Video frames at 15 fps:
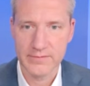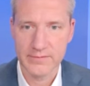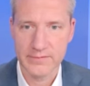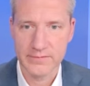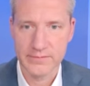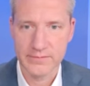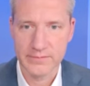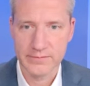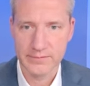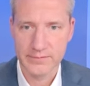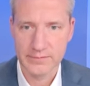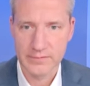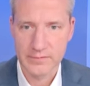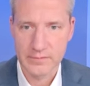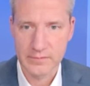
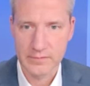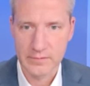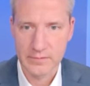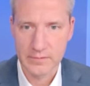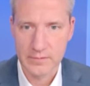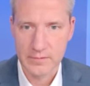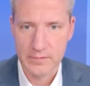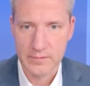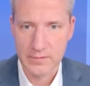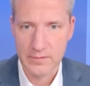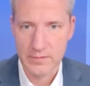(no one is talking)